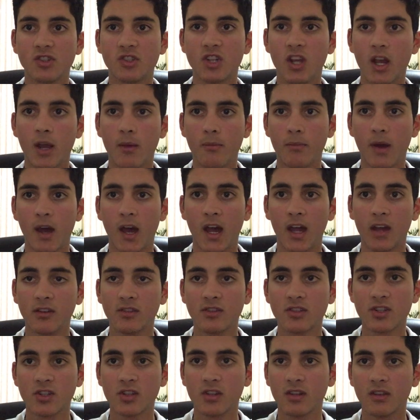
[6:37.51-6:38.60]

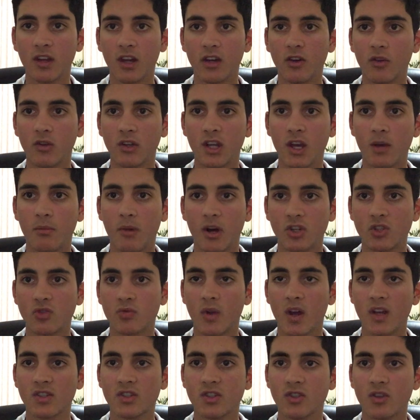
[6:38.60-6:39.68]
jam-packed, and they don't get much
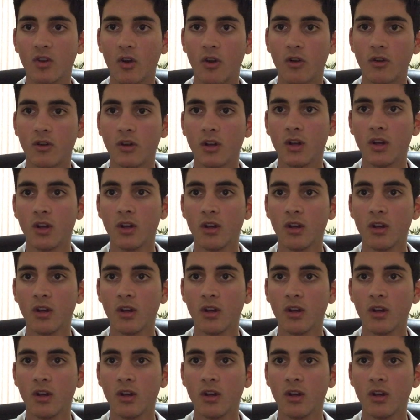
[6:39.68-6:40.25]
rest, so